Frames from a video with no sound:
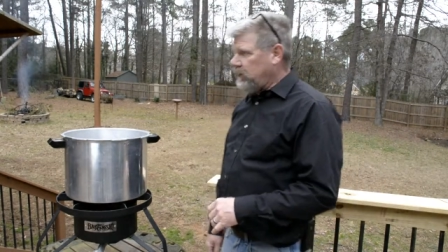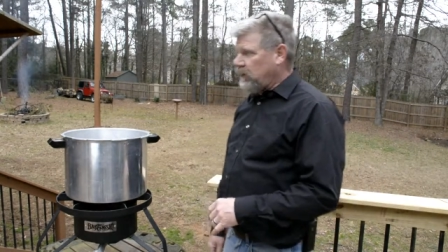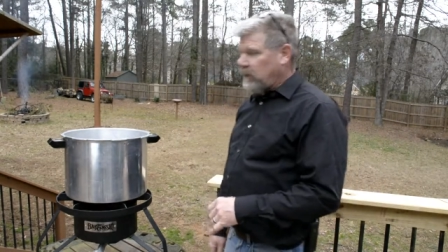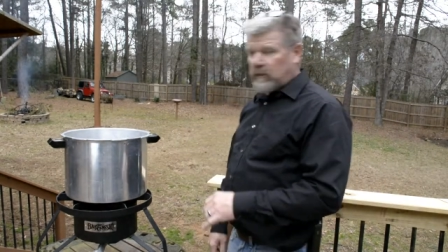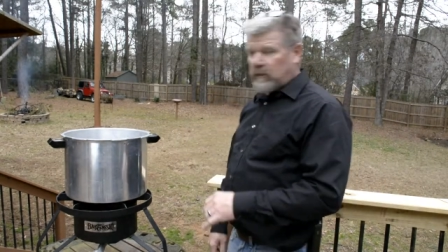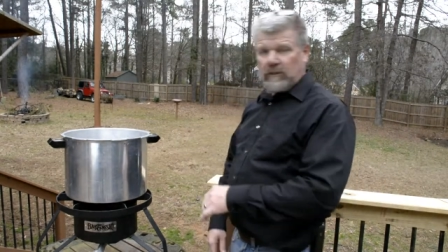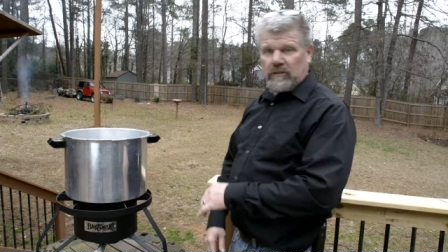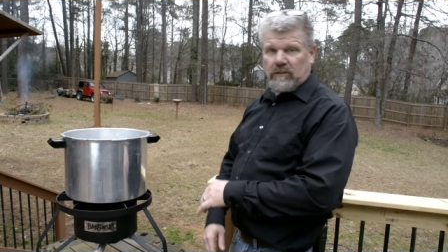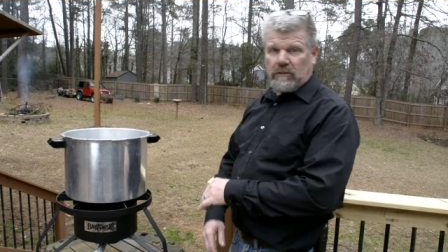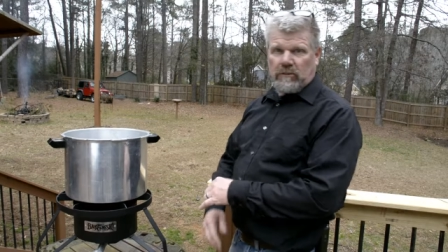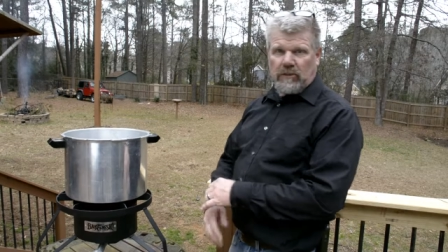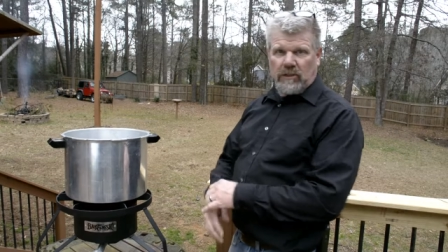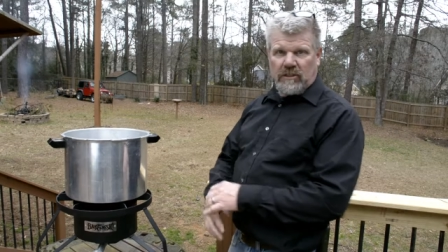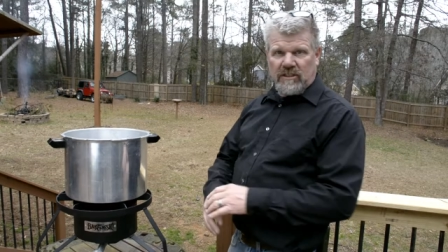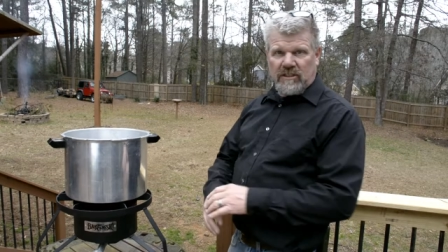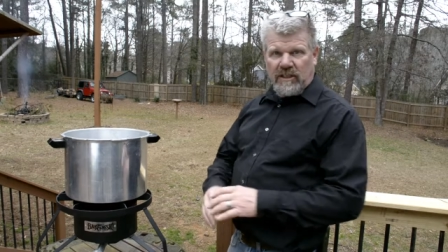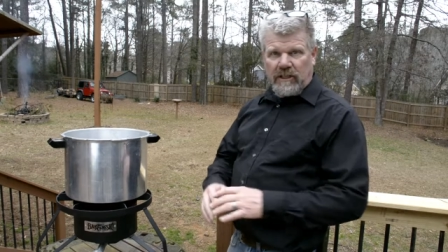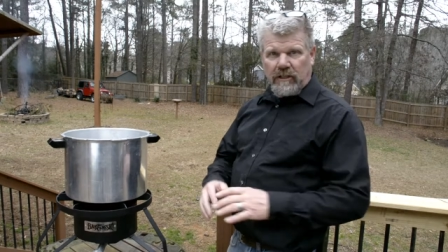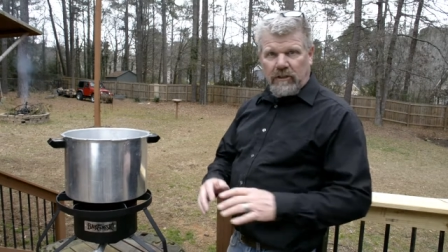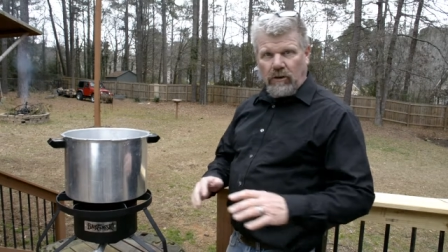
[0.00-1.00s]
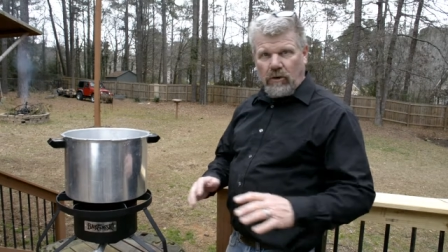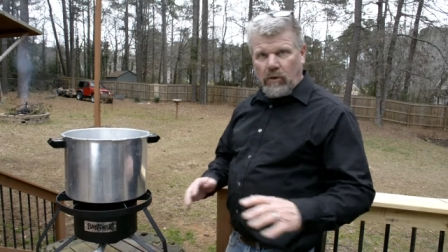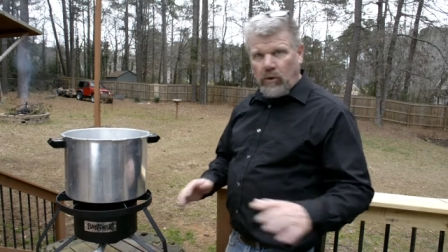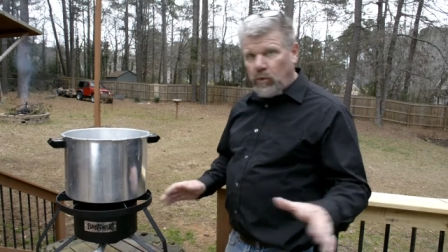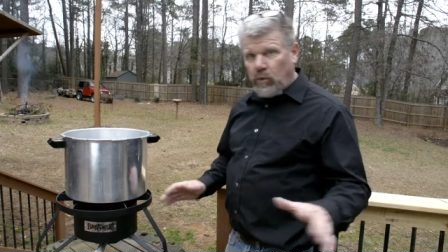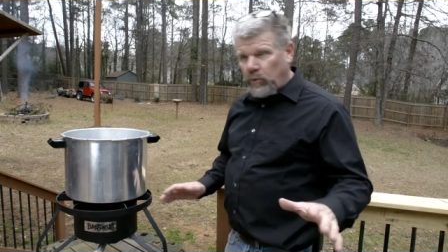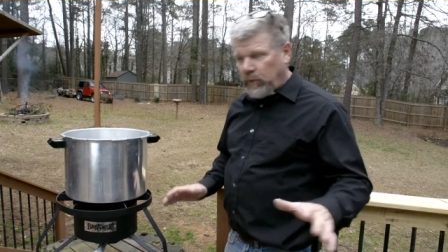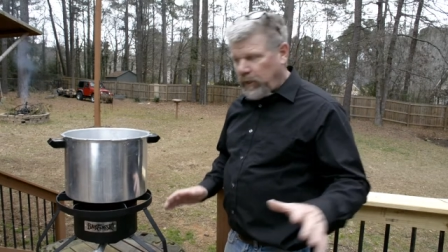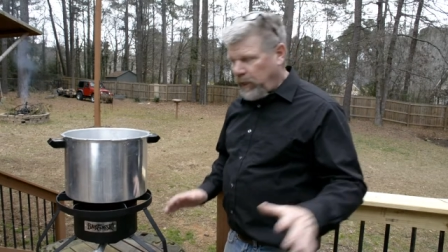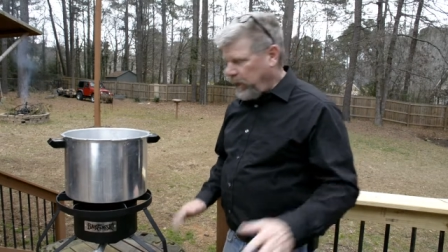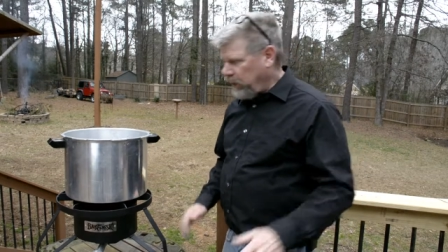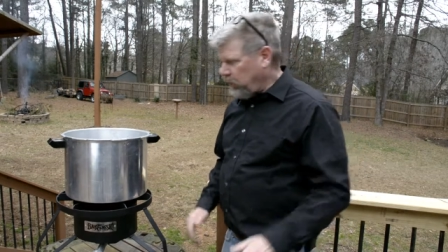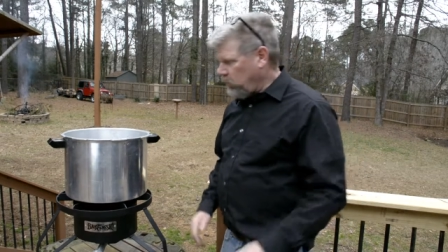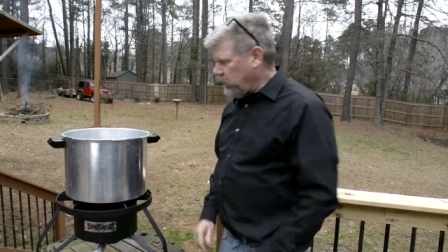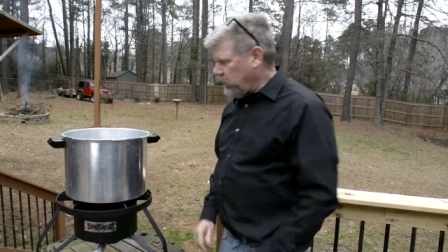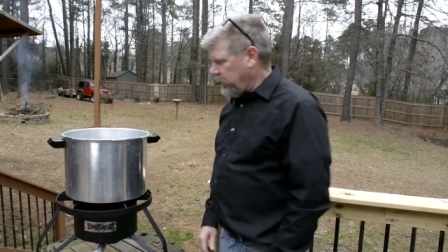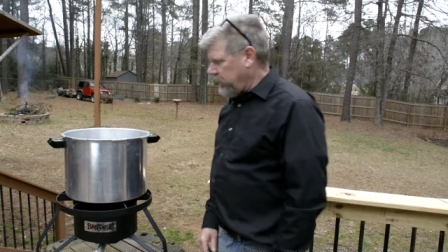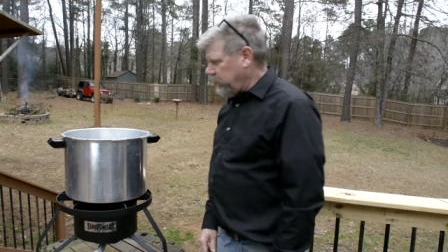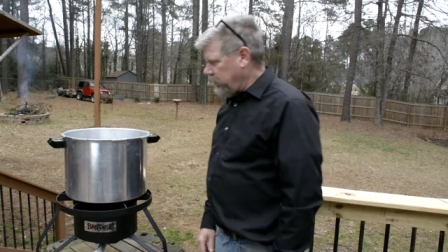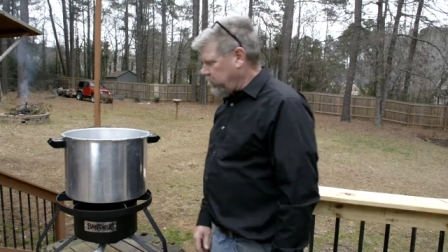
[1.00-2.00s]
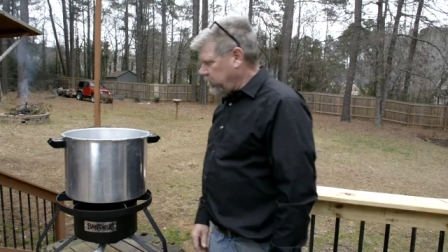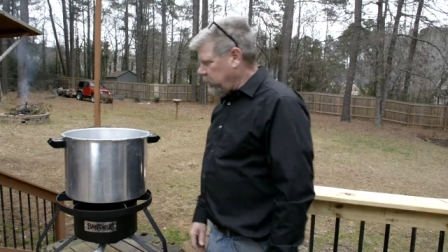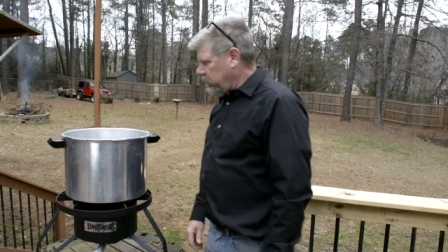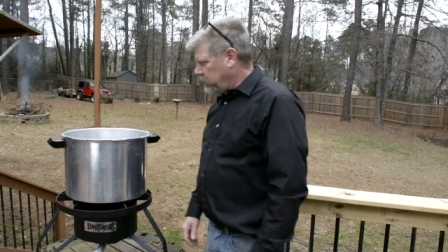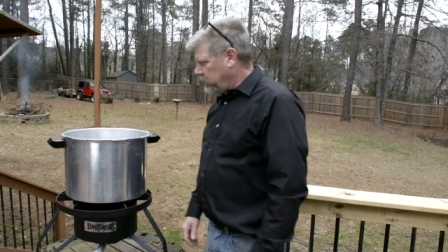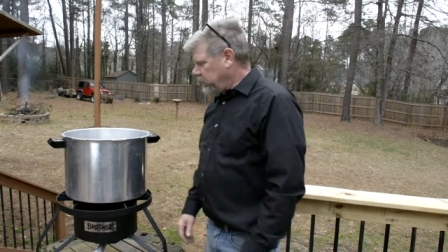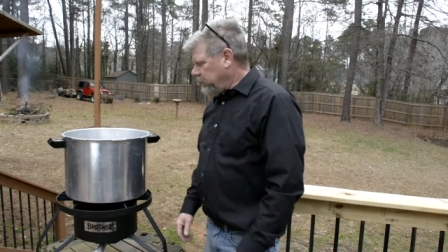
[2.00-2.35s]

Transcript: because I'm gonna stain the whole deck when I do.